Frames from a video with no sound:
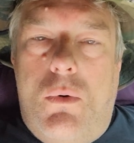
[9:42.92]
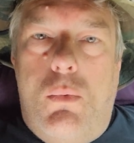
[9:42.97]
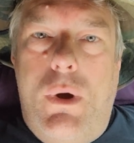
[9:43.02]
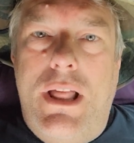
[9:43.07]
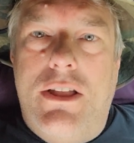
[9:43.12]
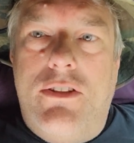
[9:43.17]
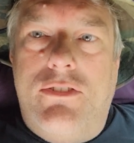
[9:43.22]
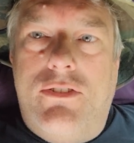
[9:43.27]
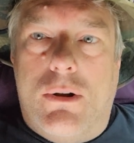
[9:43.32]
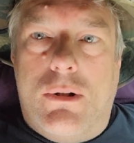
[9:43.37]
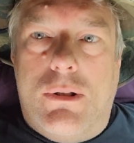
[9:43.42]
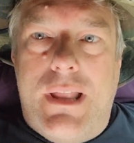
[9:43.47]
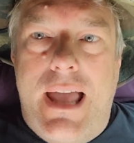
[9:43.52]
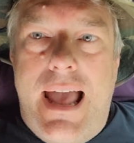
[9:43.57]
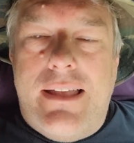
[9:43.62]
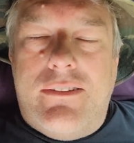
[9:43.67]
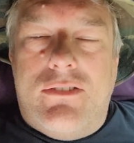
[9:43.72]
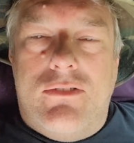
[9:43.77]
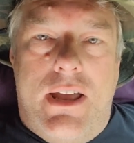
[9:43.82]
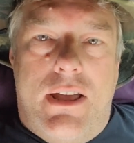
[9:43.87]
Well, it's our
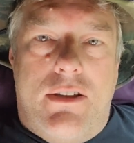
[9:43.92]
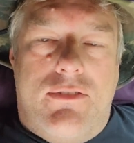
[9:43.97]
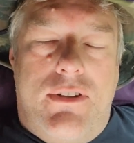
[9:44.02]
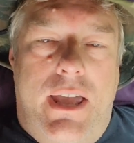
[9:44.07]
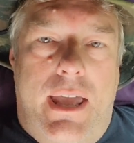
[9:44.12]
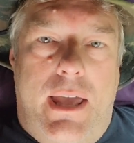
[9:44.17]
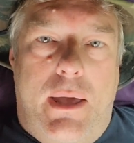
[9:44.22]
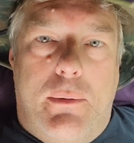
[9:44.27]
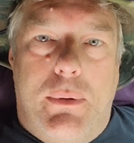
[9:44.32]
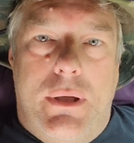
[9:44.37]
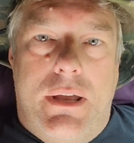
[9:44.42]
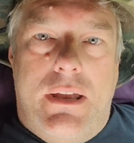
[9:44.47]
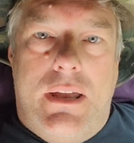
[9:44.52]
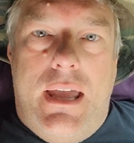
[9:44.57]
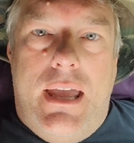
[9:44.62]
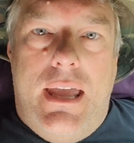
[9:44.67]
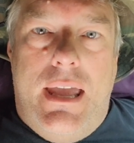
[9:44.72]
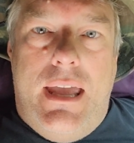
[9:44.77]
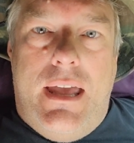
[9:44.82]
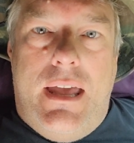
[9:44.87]
last day of camping
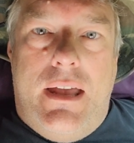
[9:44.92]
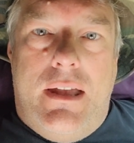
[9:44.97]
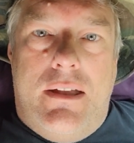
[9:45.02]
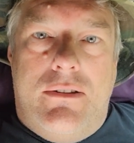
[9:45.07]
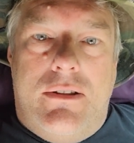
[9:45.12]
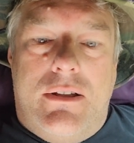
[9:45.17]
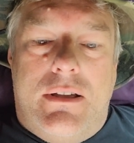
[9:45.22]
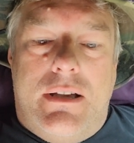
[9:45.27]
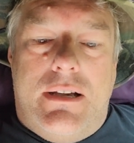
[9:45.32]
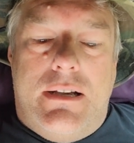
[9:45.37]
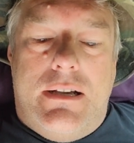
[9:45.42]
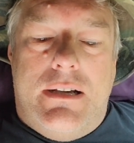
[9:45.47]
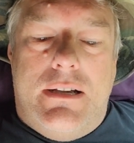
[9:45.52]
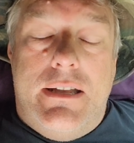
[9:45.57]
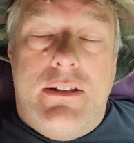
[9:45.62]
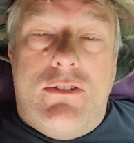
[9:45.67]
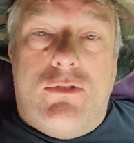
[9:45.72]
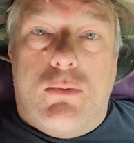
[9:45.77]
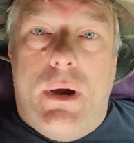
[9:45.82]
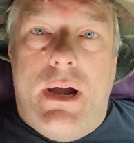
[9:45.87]
and uh,
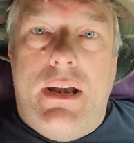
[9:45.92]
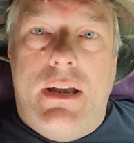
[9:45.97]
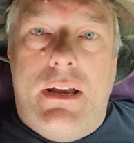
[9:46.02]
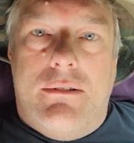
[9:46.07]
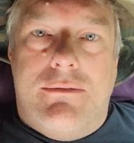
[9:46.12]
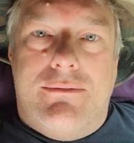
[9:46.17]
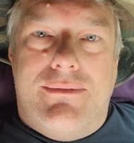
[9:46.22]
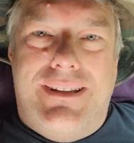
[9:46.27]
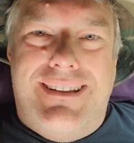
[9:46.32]
it's raining.